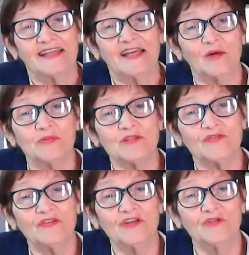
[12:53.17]
help us
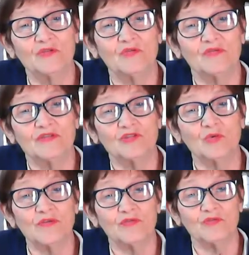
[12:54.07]
feel
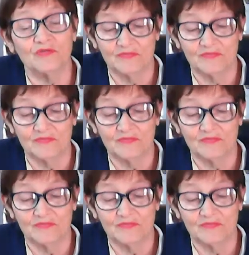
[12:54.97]
joyful.